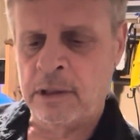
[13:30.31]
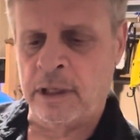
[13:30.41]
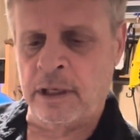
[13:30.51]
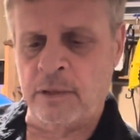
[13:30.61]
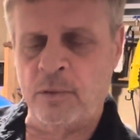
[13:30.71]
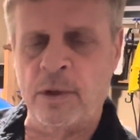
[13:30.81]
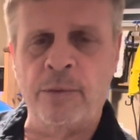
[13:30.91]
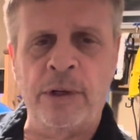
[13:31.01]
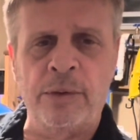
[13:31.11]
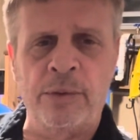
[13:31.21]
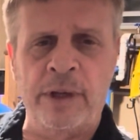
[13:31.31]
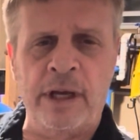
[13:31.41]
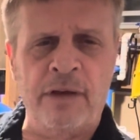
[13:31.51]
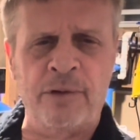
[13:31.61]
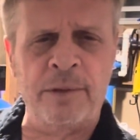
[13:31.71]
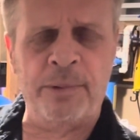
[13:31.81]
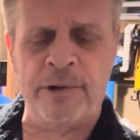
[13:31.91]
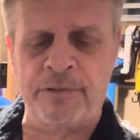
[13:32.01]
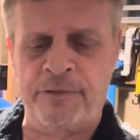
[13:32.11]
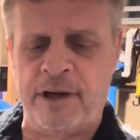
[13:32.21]
And what did we have?
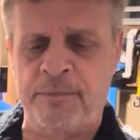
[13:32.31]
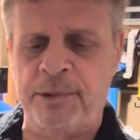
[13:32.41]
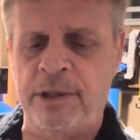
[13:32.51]
1.5